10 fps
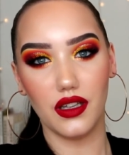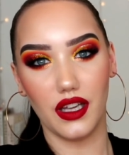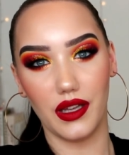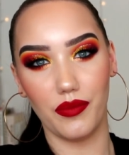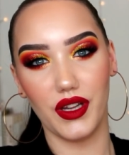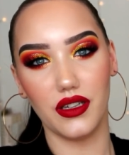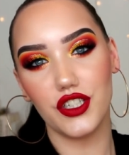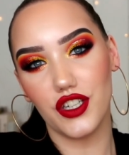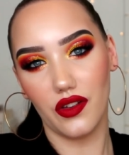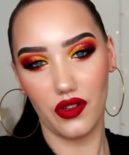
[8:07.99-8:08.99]
And
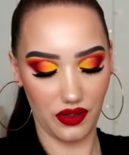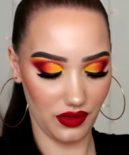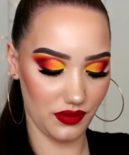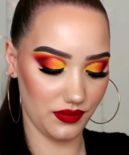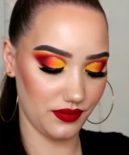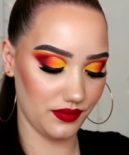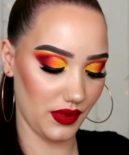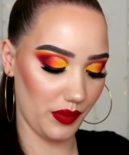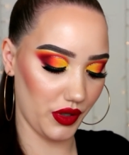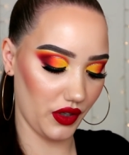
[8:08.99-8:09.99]
that's just
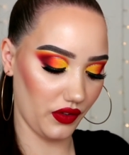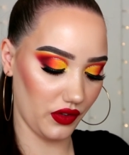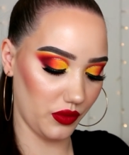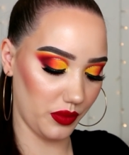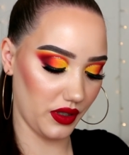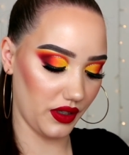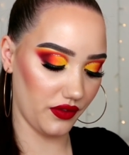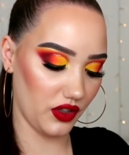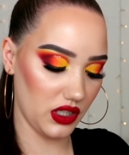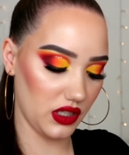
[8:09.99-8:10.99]
my personal
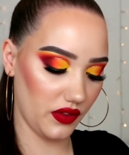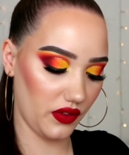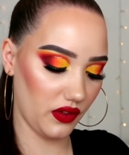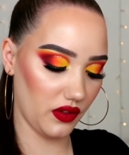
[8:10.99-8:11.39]
preference.